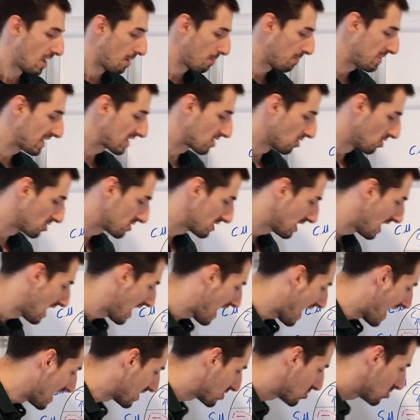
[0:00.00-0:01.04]
Because
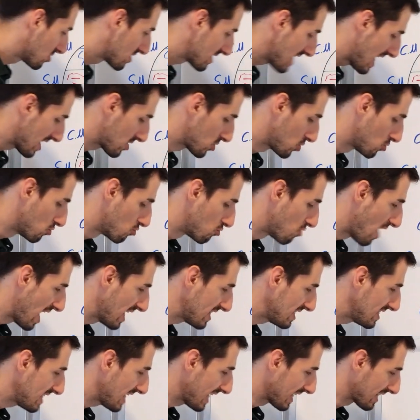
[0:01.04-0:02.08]
as you start to
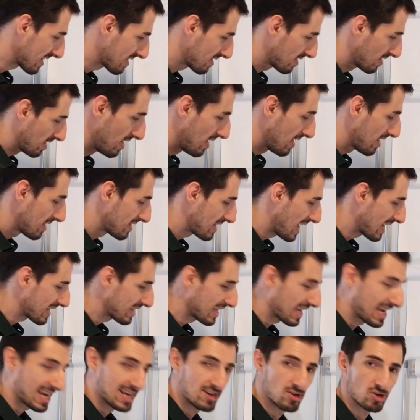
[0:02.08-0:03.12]
radiate that
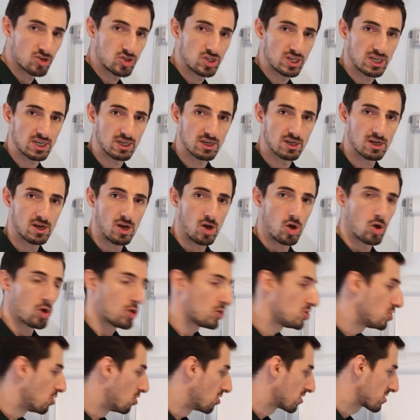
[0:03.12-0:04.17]
energy,
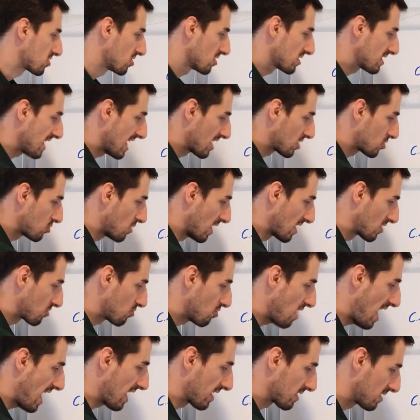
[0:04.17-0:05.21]
you also start to
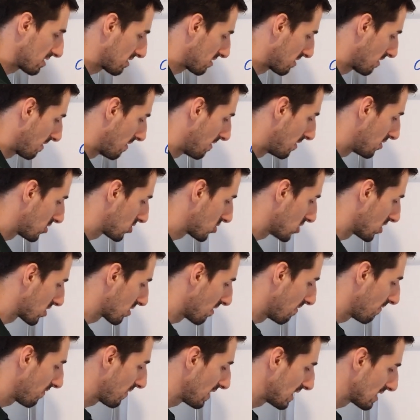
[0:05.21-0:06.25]
attract
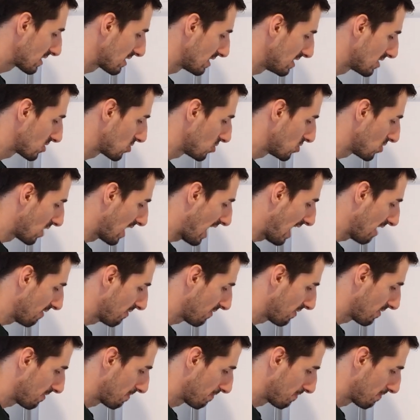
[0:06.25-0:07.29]
certain things into your life.